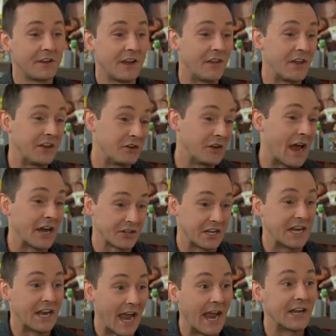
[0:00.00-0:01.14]
and then you could
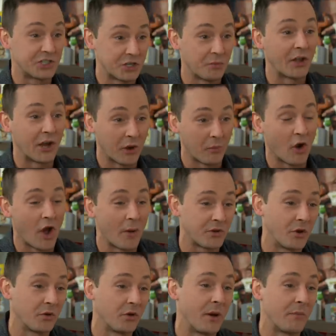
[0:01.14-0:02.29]
actually enhance your player prop
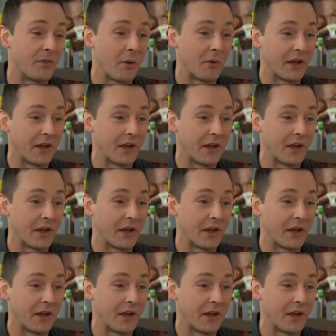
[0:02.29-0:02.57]
total up that way.